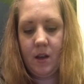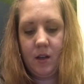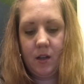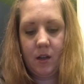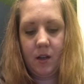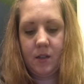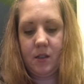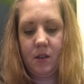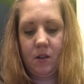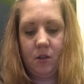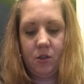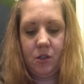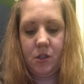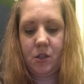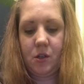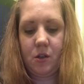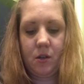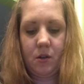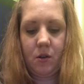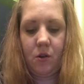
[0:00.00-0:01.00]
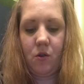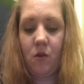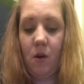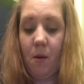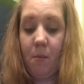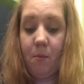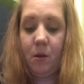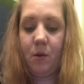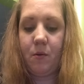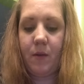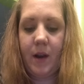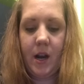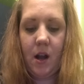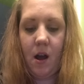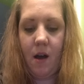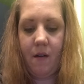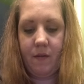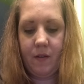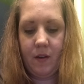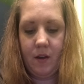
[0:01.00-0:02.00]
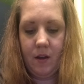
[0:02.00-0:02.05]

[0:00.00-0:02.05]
because it'll just crumble right off.